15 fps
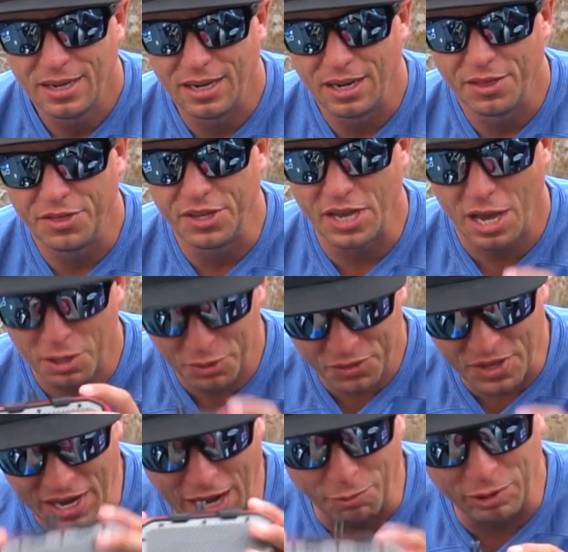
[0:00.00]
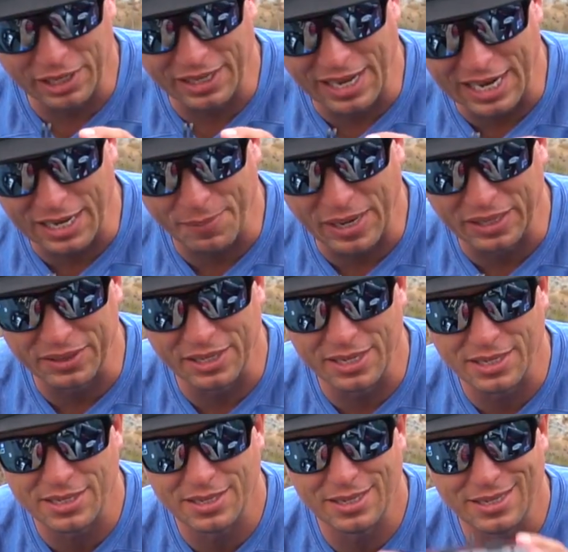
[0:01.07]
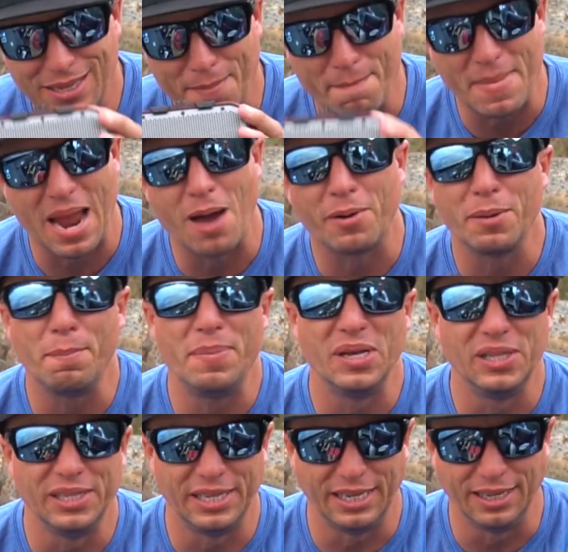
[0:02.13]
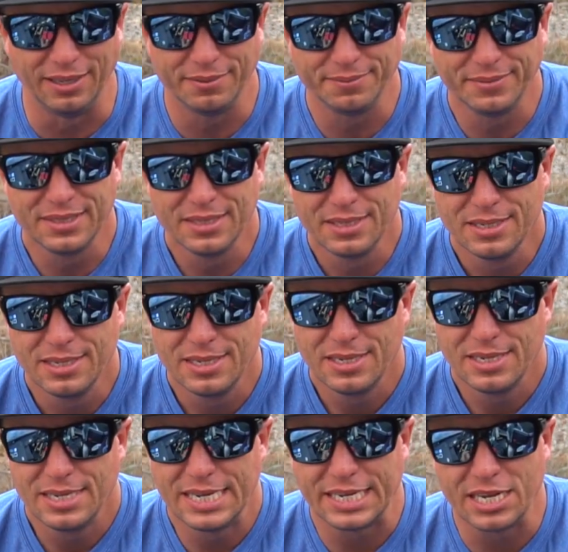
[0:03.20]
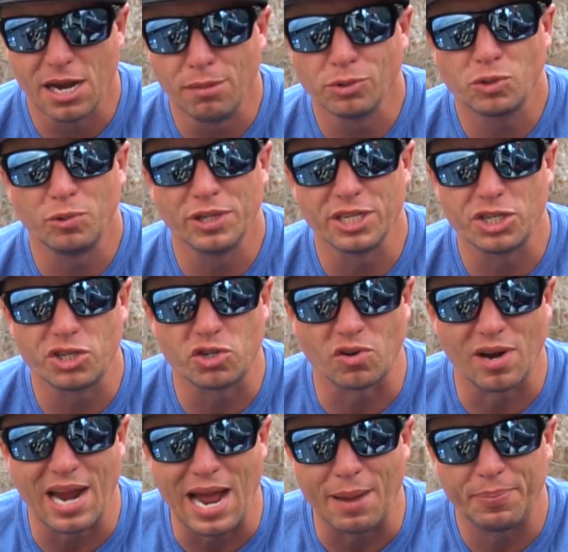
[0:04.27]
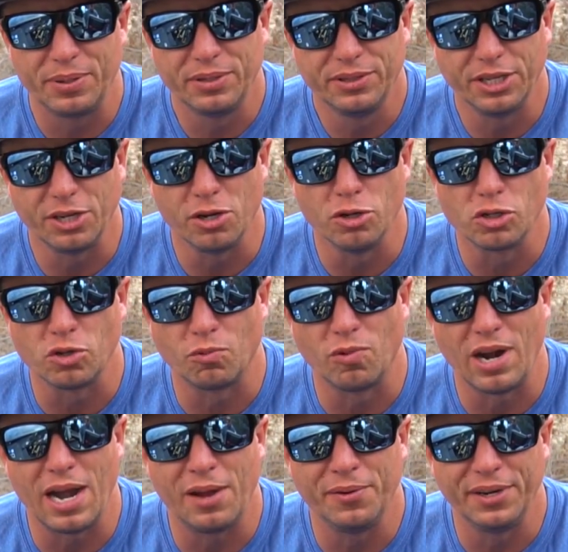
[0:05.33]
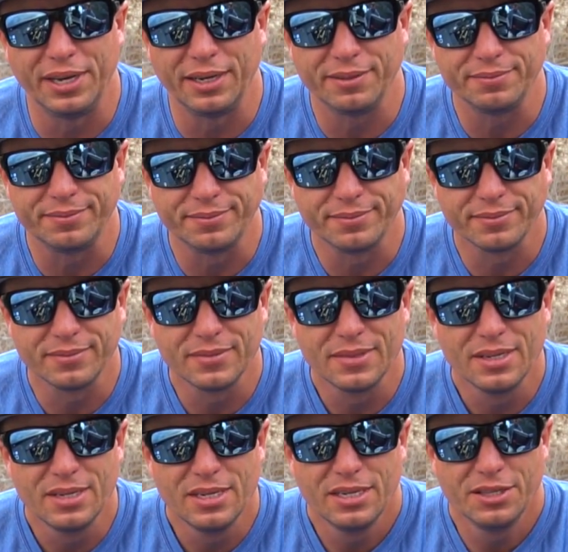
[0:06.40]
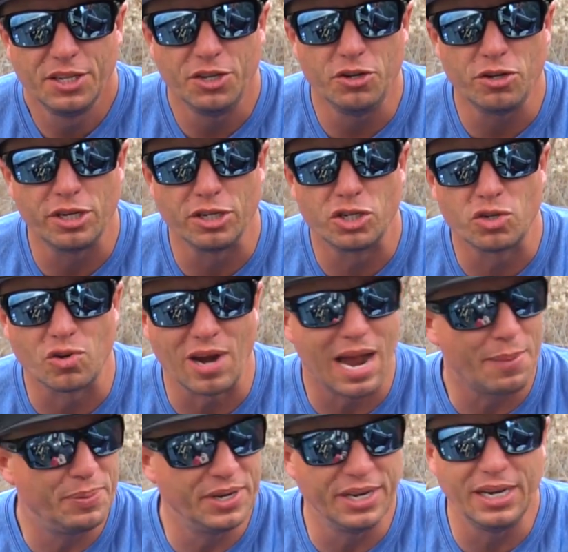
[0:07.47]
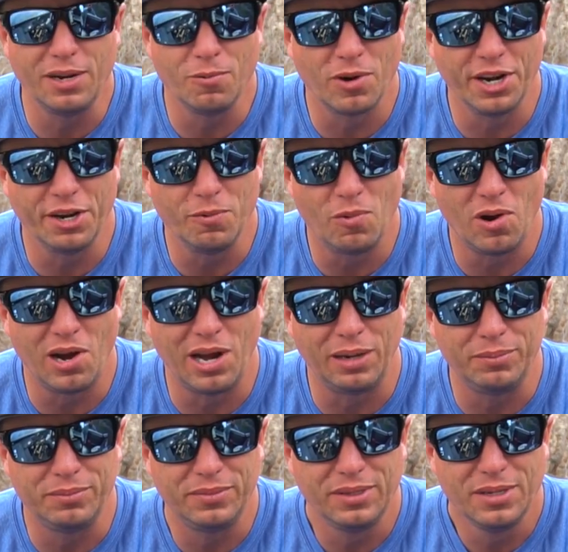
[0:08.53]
Uh, the other thing I really like about this is the mountability. It comes with a strap that goes around it that you can strap it anywhere you want.